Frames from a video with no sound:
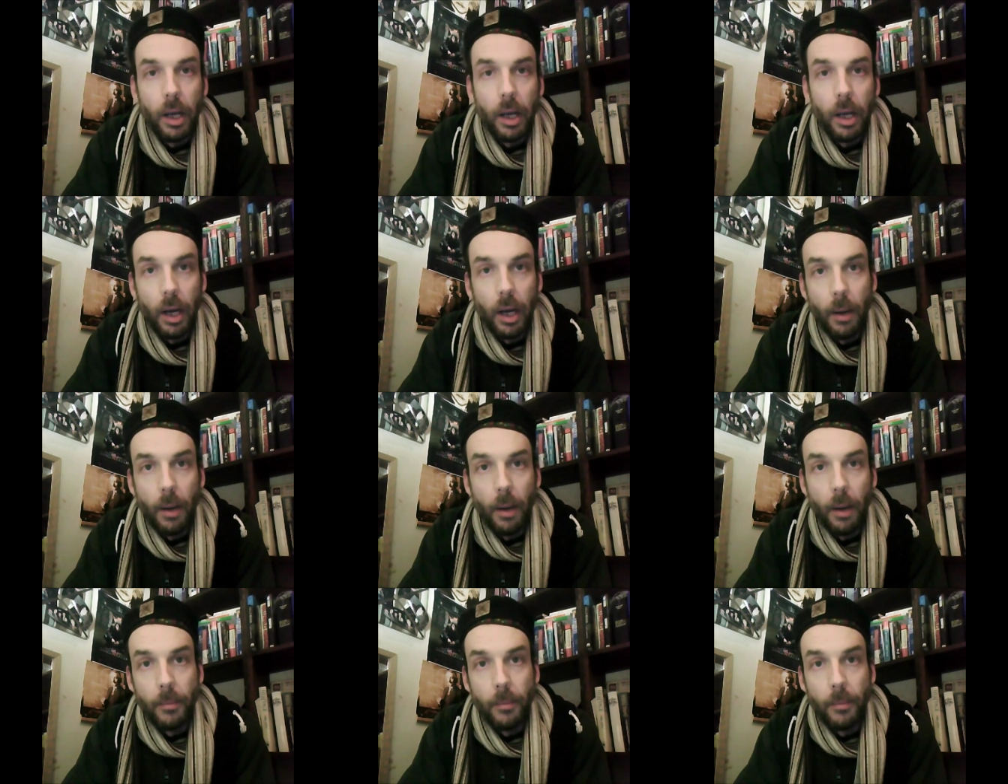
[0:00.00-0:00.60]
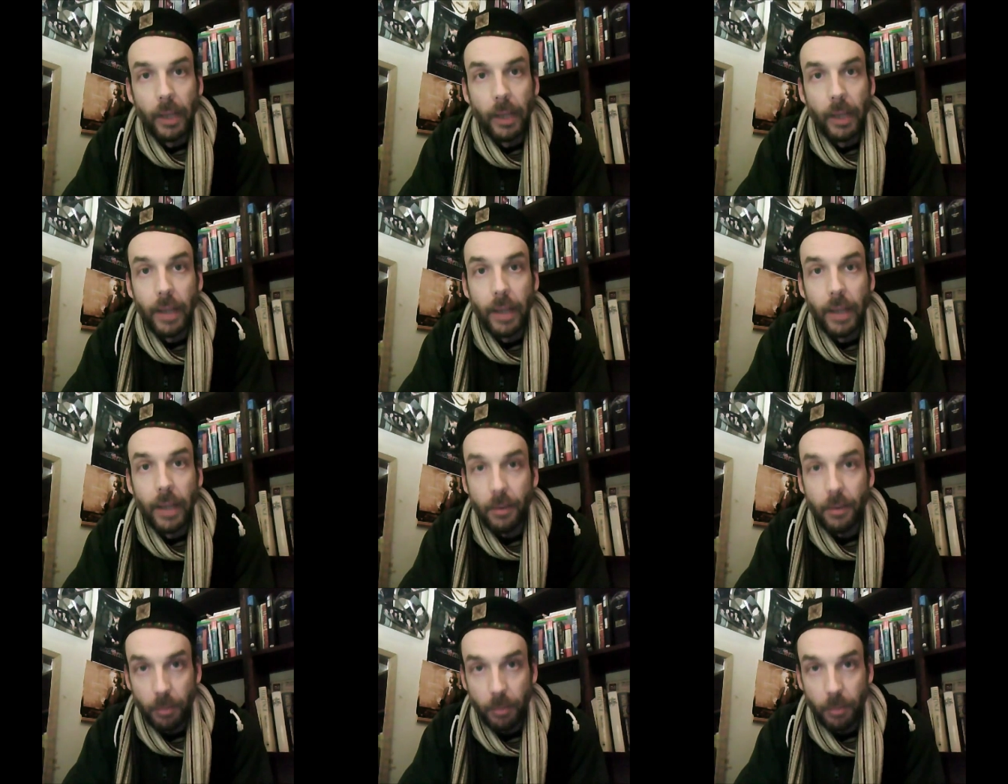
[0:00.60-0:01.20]
Um, and
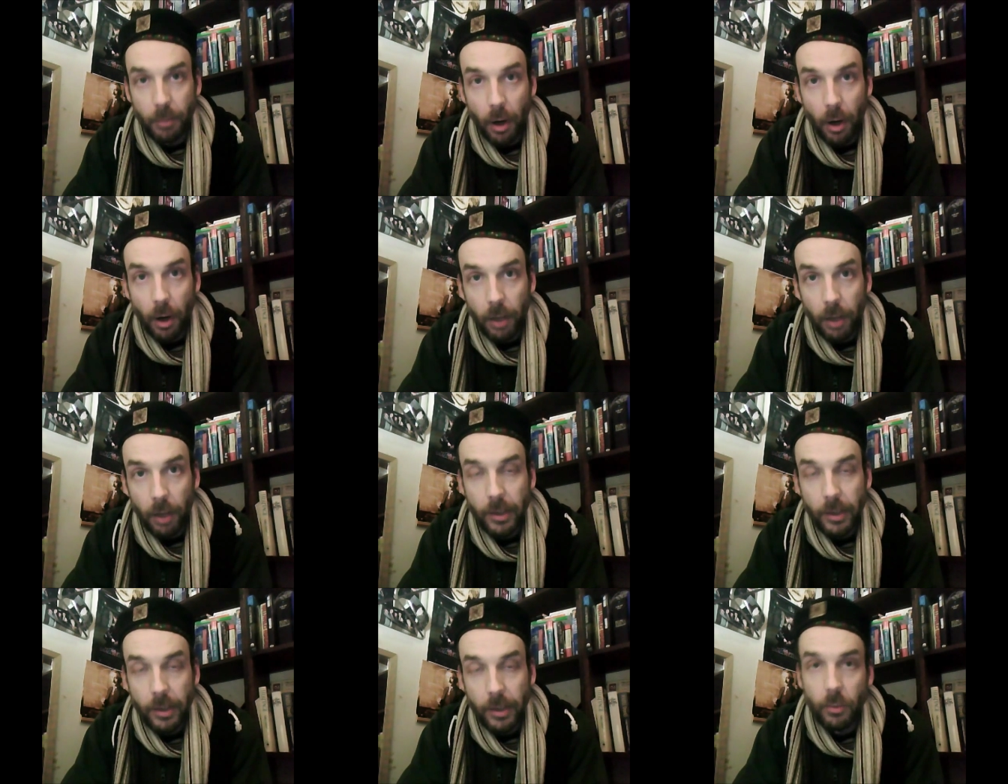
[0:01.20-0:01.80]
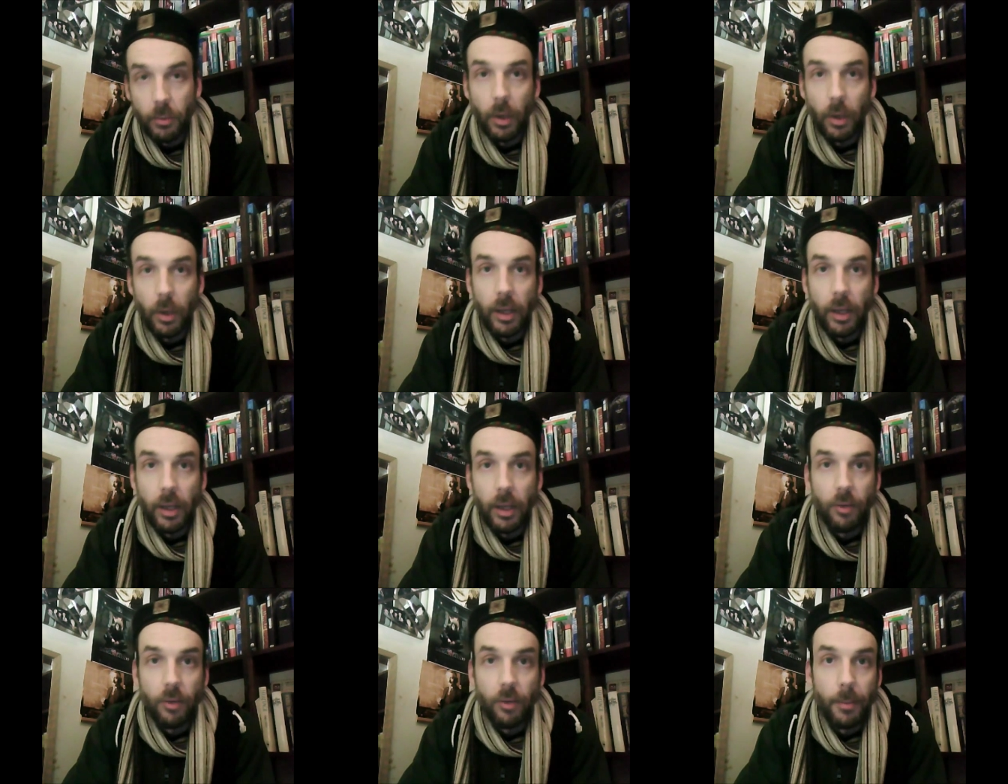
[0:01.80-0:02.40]
that was part of the reason why
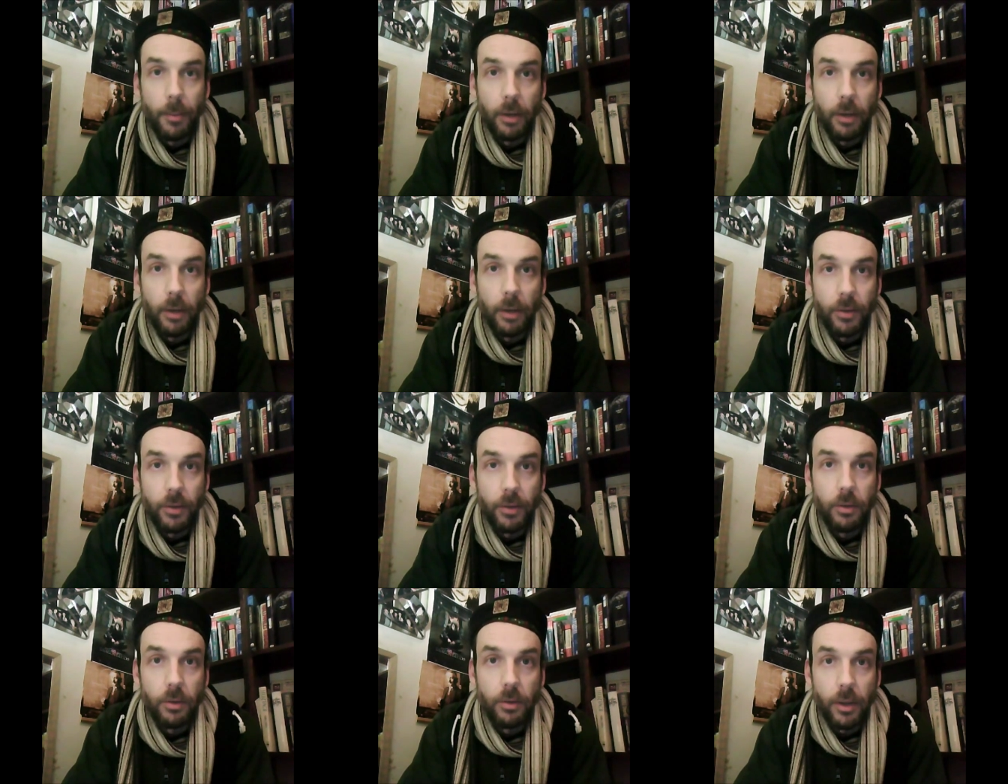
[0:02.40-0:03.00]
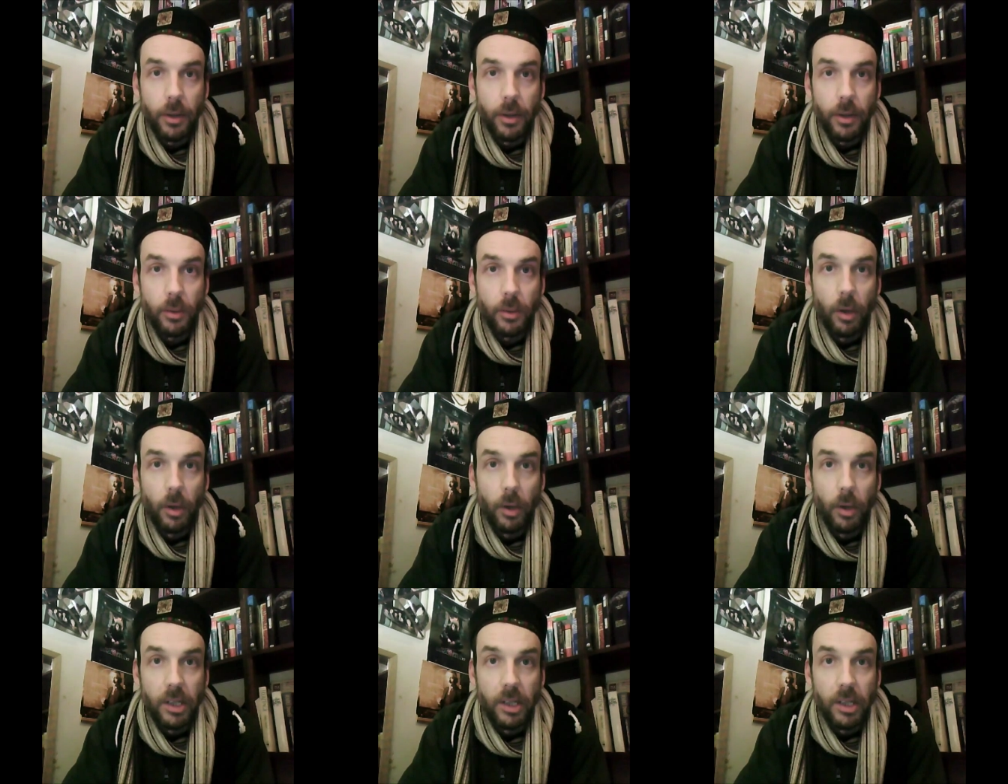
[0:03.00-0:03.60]
he dropped out of Suicide
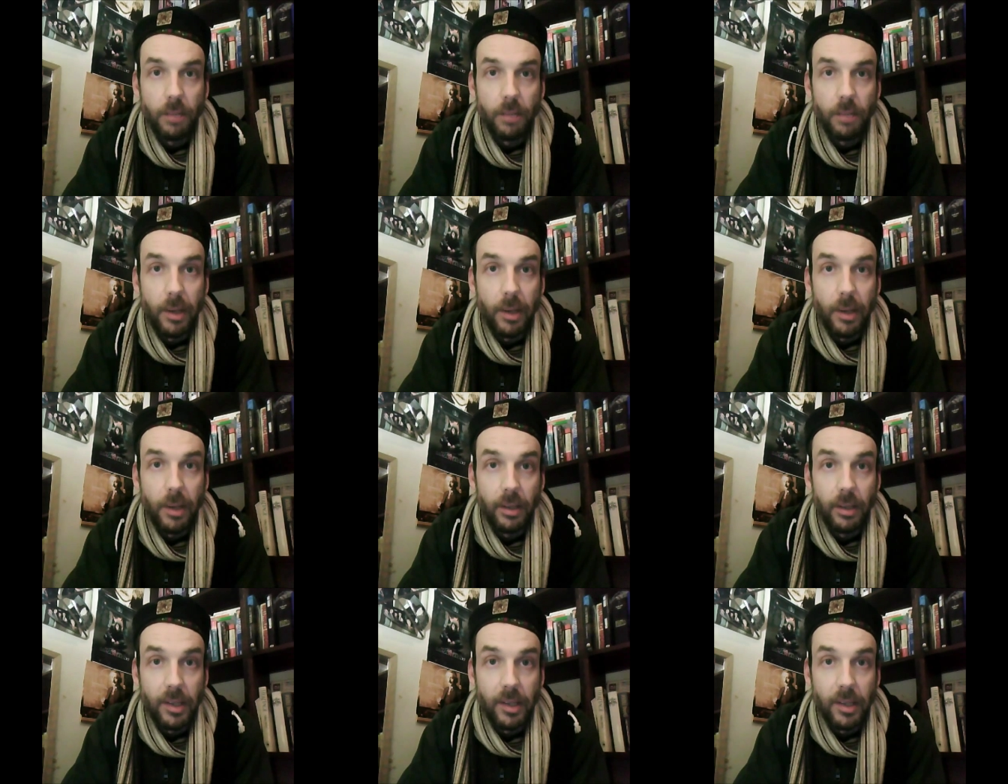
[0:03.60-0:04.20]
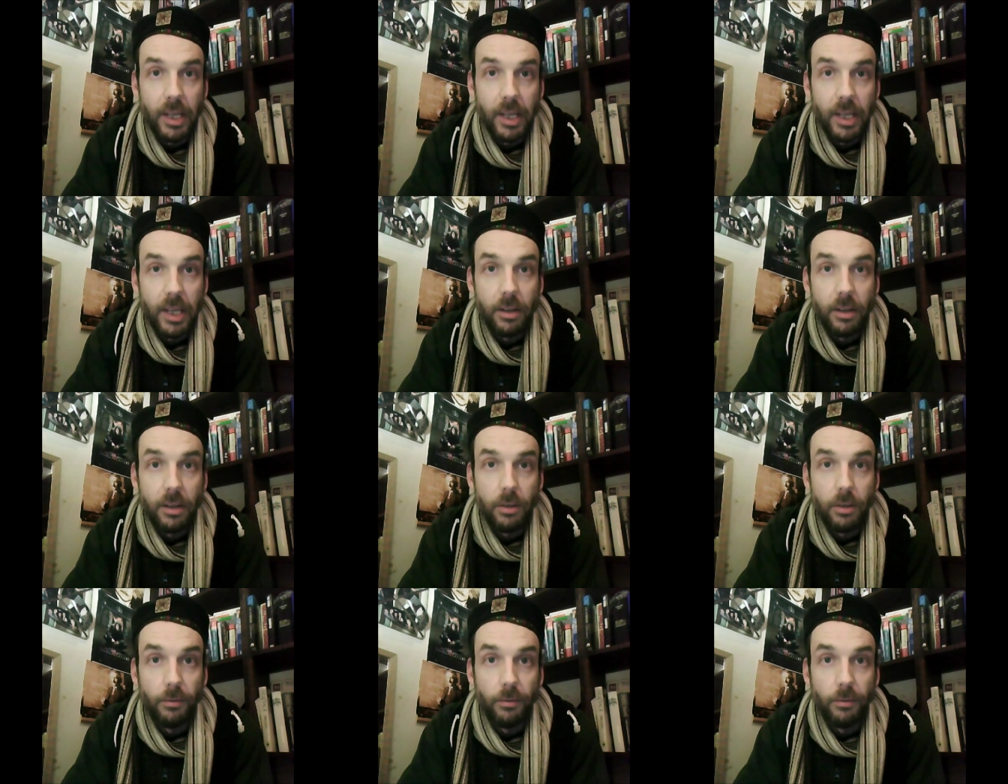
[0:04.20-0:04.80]
Squad. He just basically, his slate
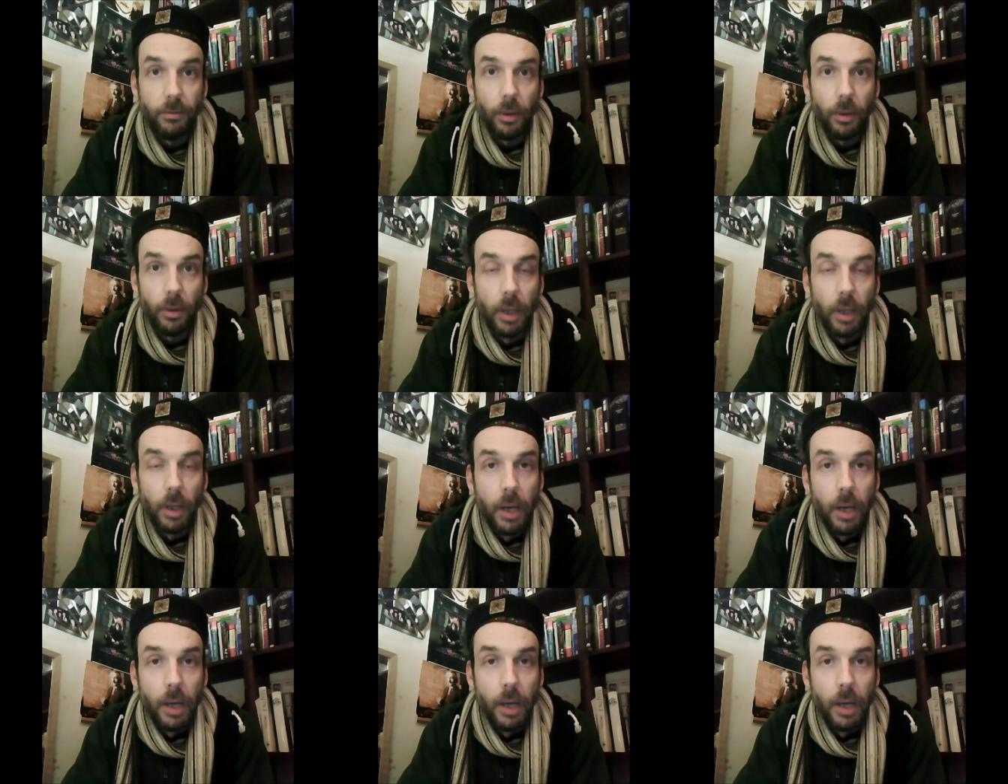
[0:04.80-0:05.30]
is too full.